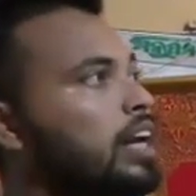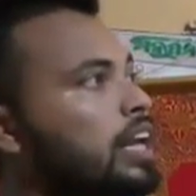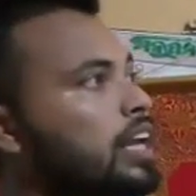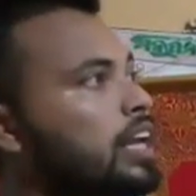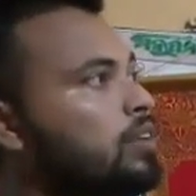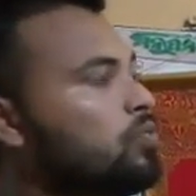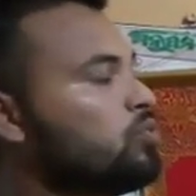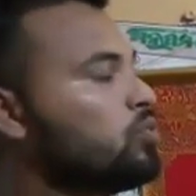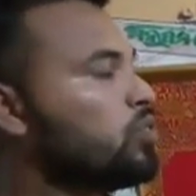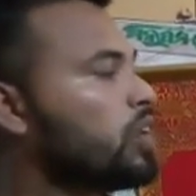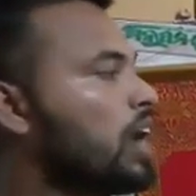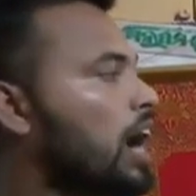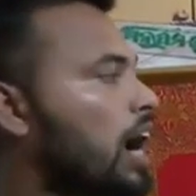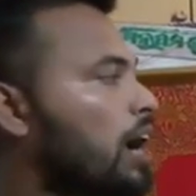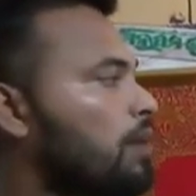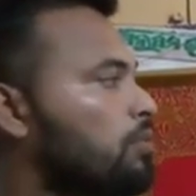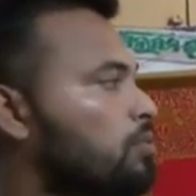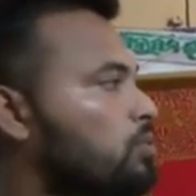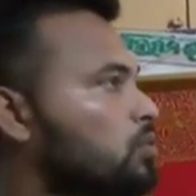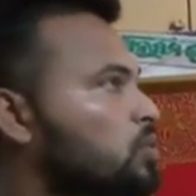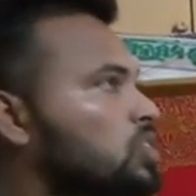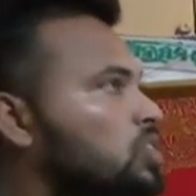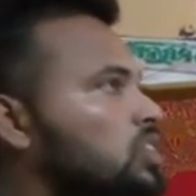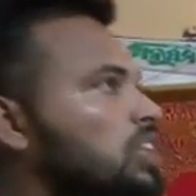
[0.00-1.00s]
If we
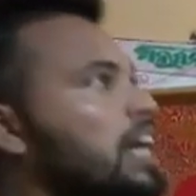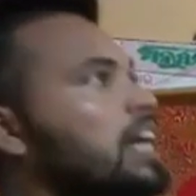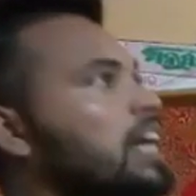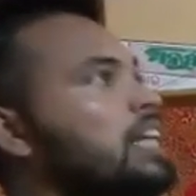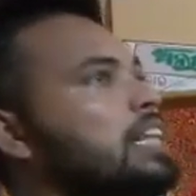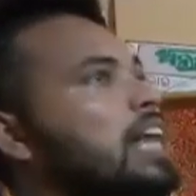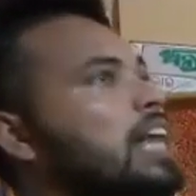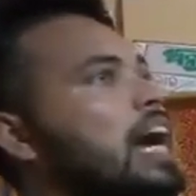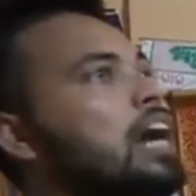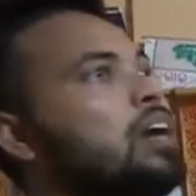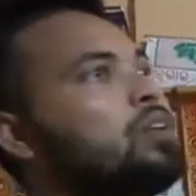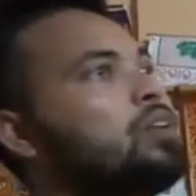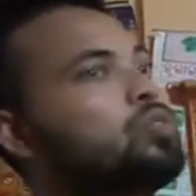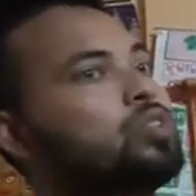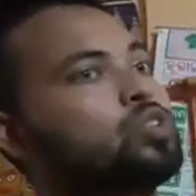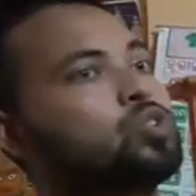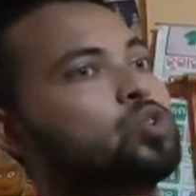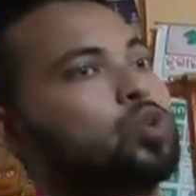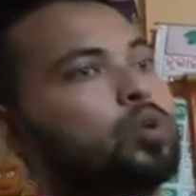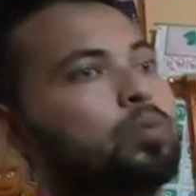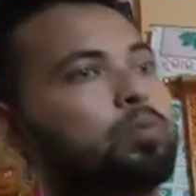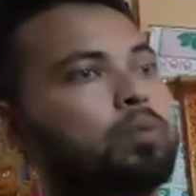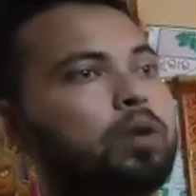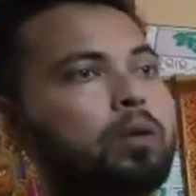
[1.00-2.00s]
have to check that, we
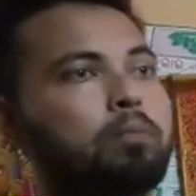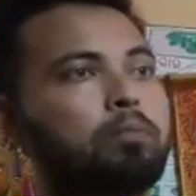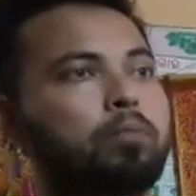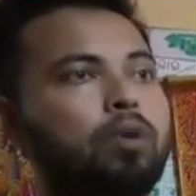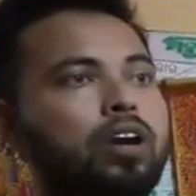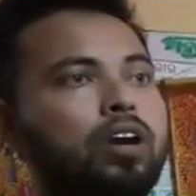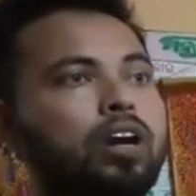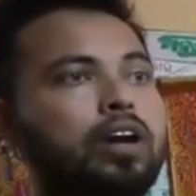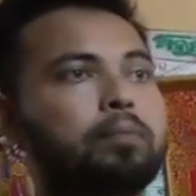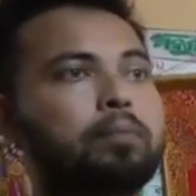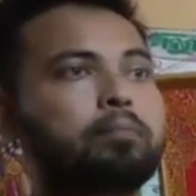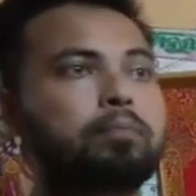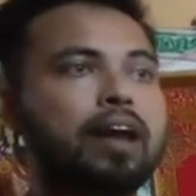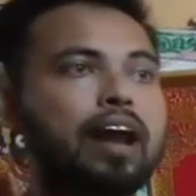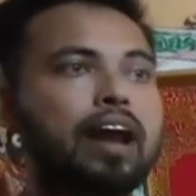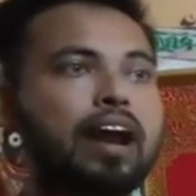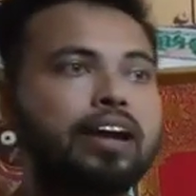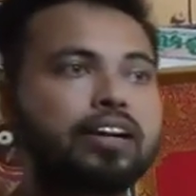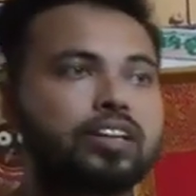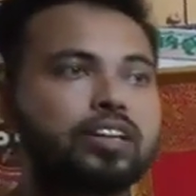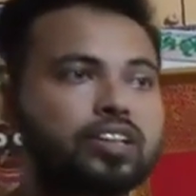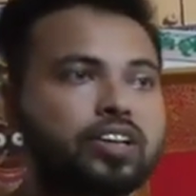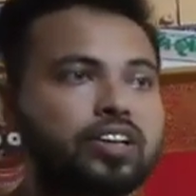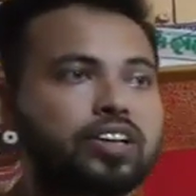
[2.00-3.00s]
should properly
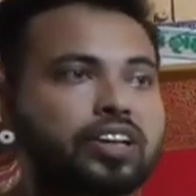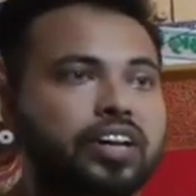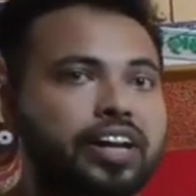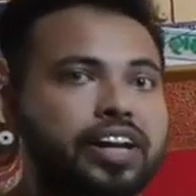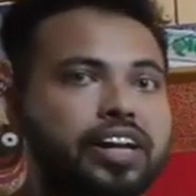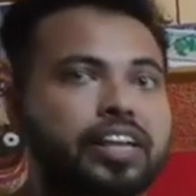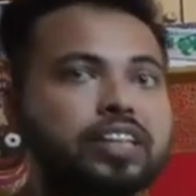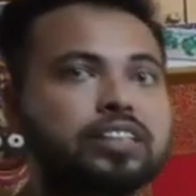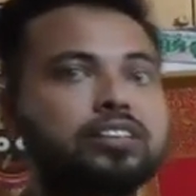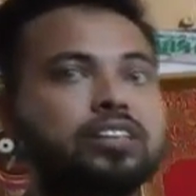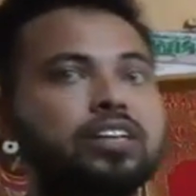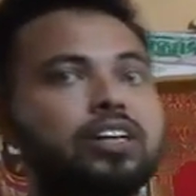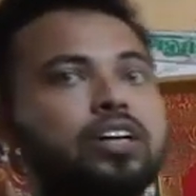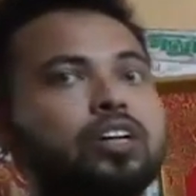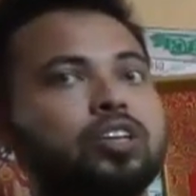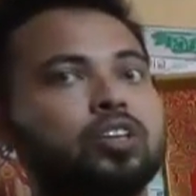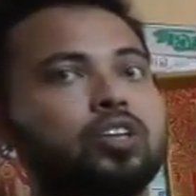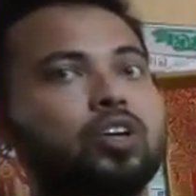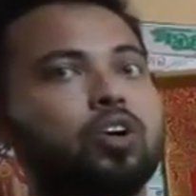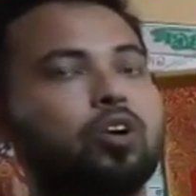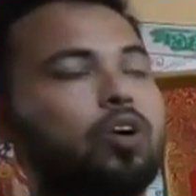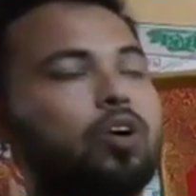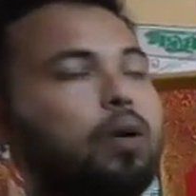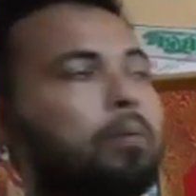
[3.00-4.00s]
plant the trees.
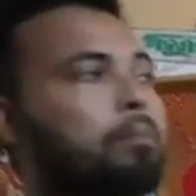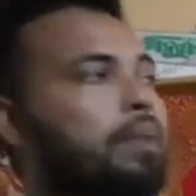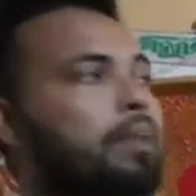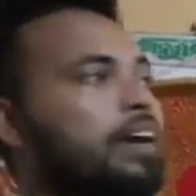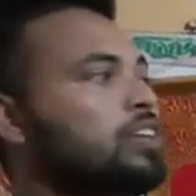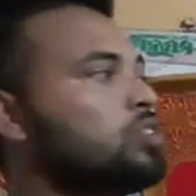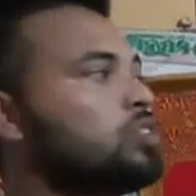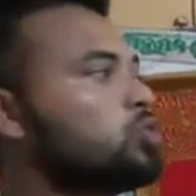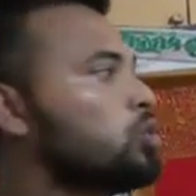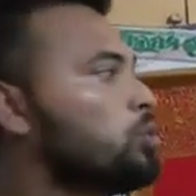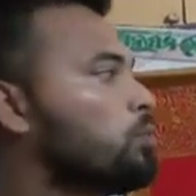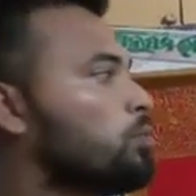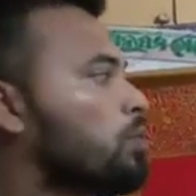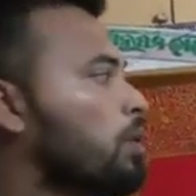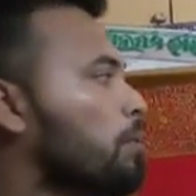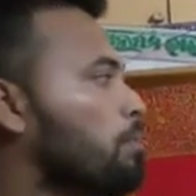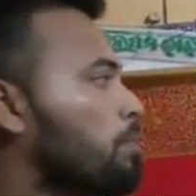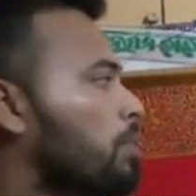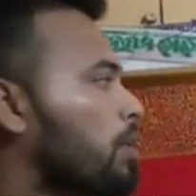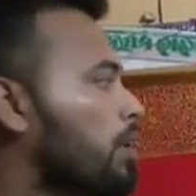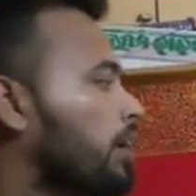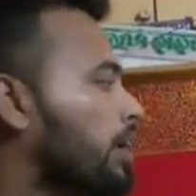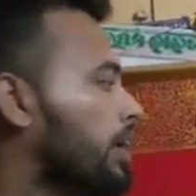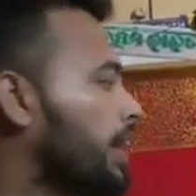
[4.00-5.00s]
The government should
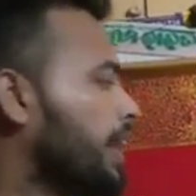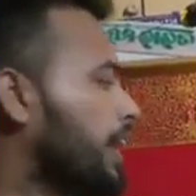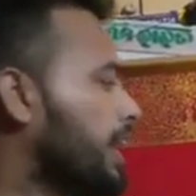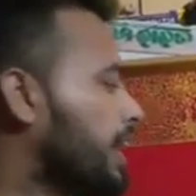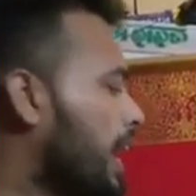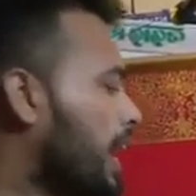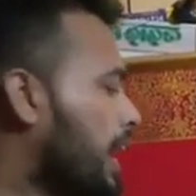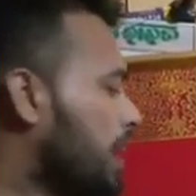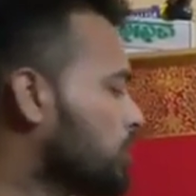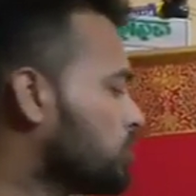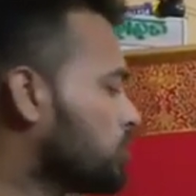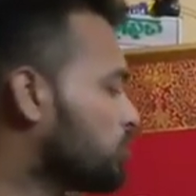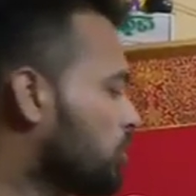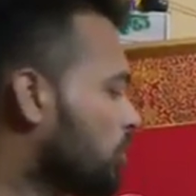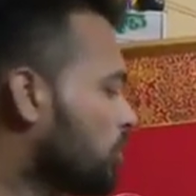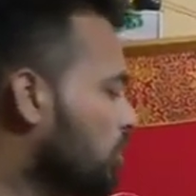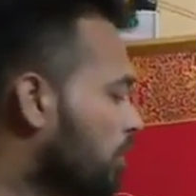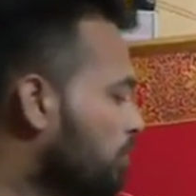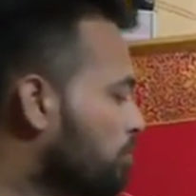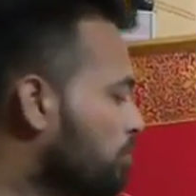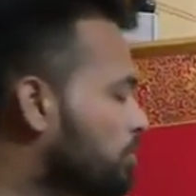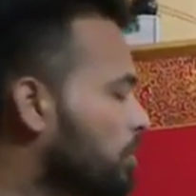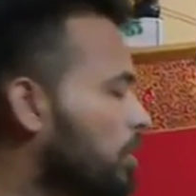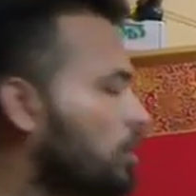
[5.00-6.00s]
properly take action
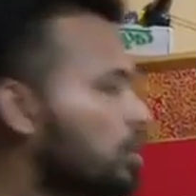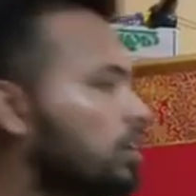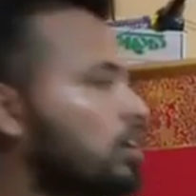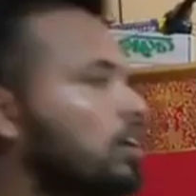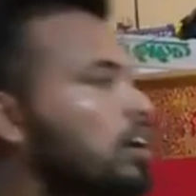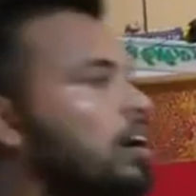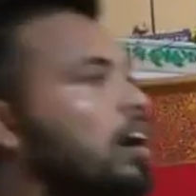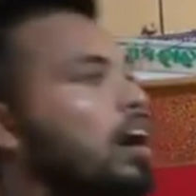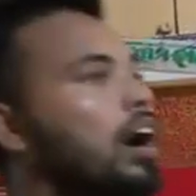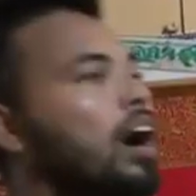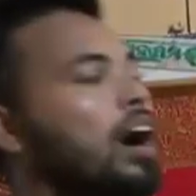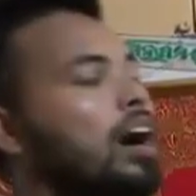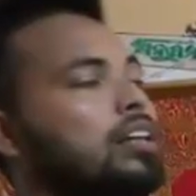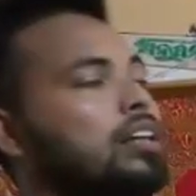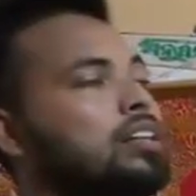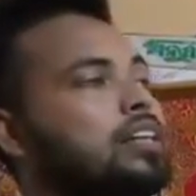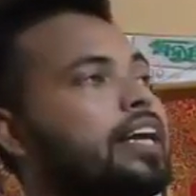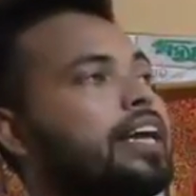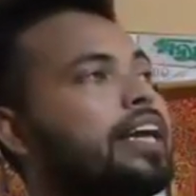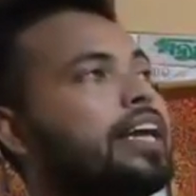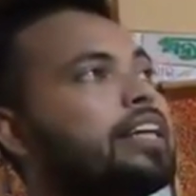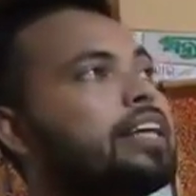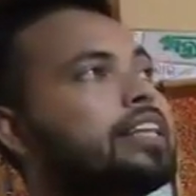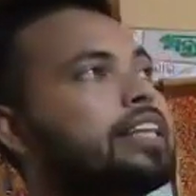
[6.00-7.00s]
of the
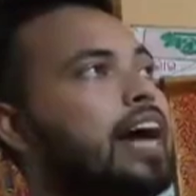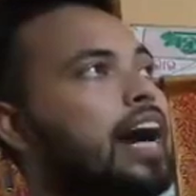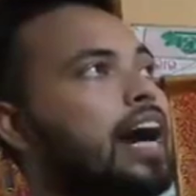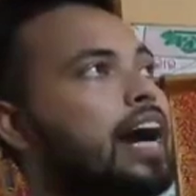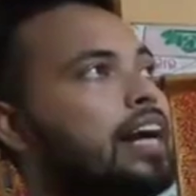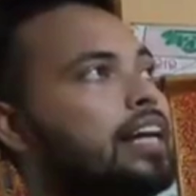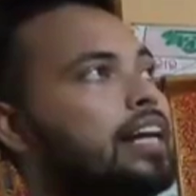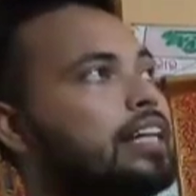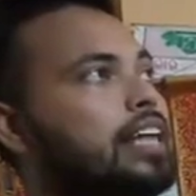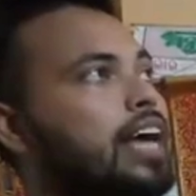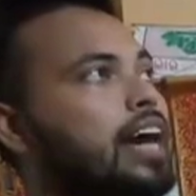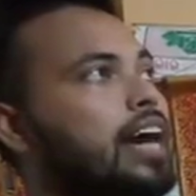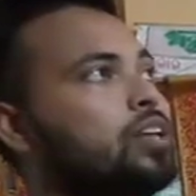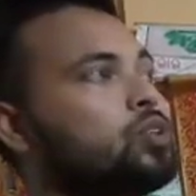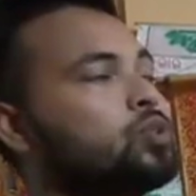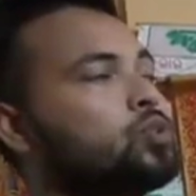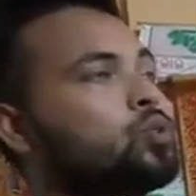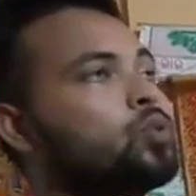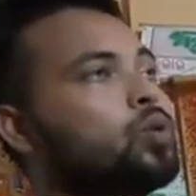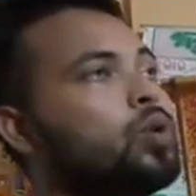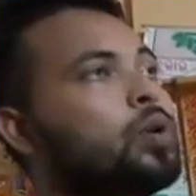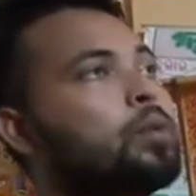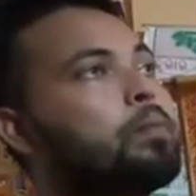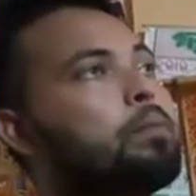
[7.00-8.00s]
thing that there
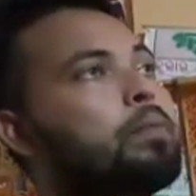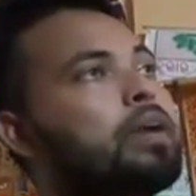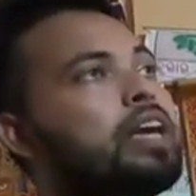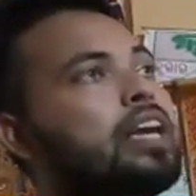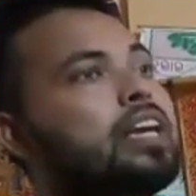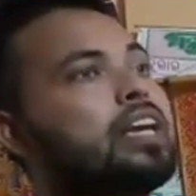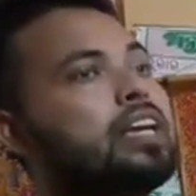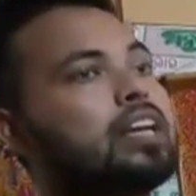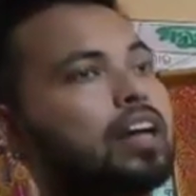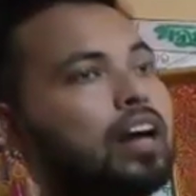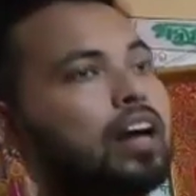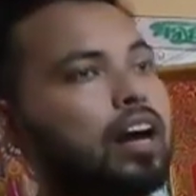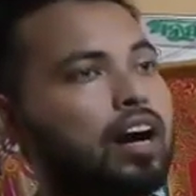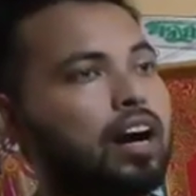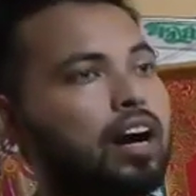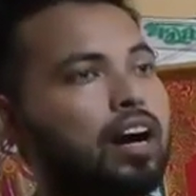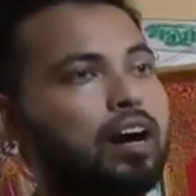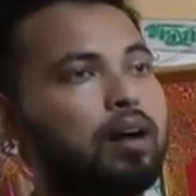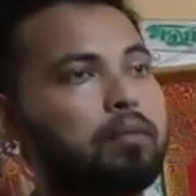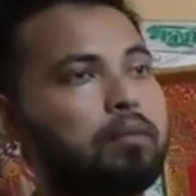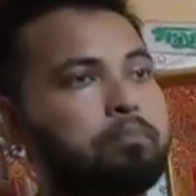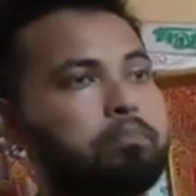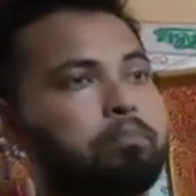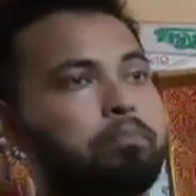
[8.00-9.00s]
should be
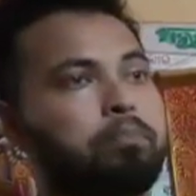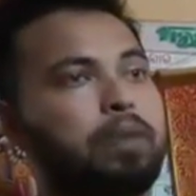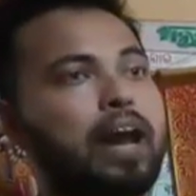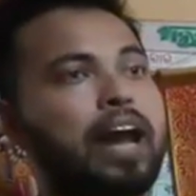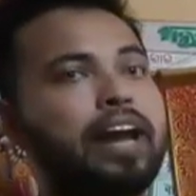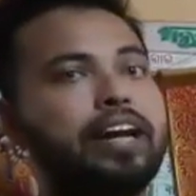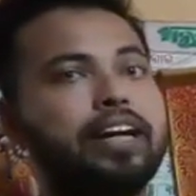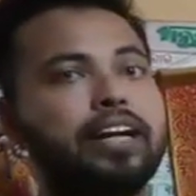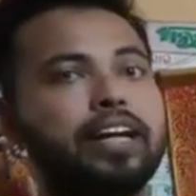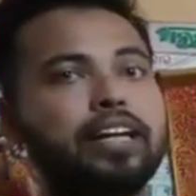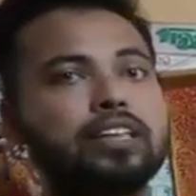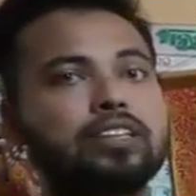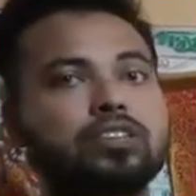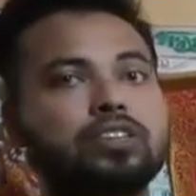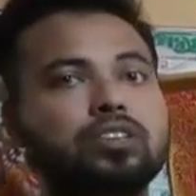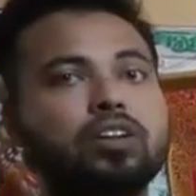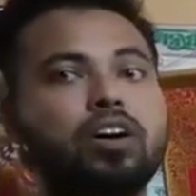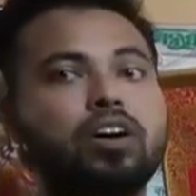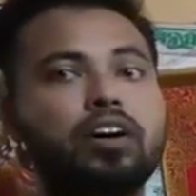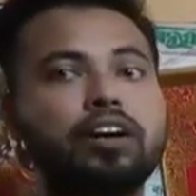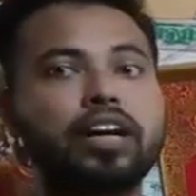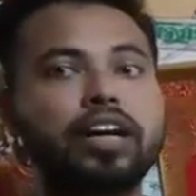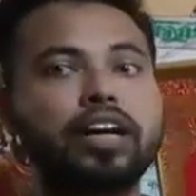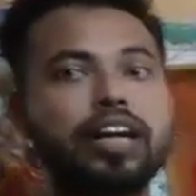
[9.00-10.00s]
plantation